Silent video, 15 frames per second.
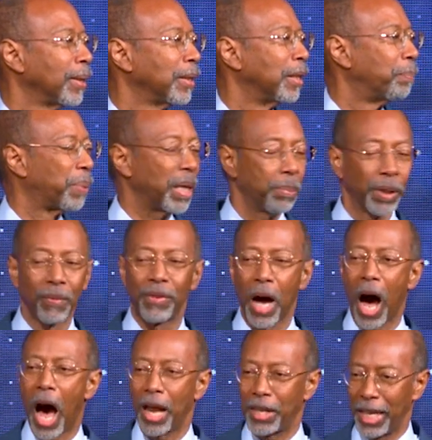The people of
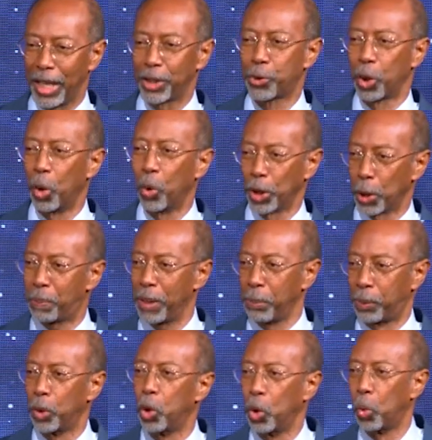God, Israel, were the
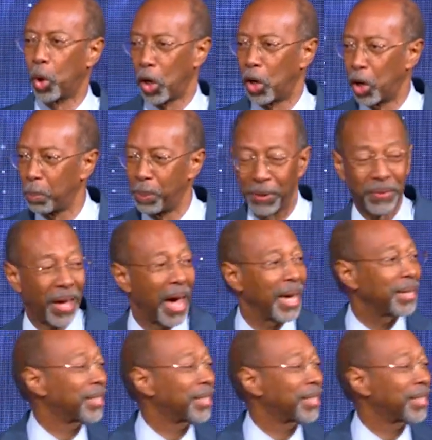people who were, but they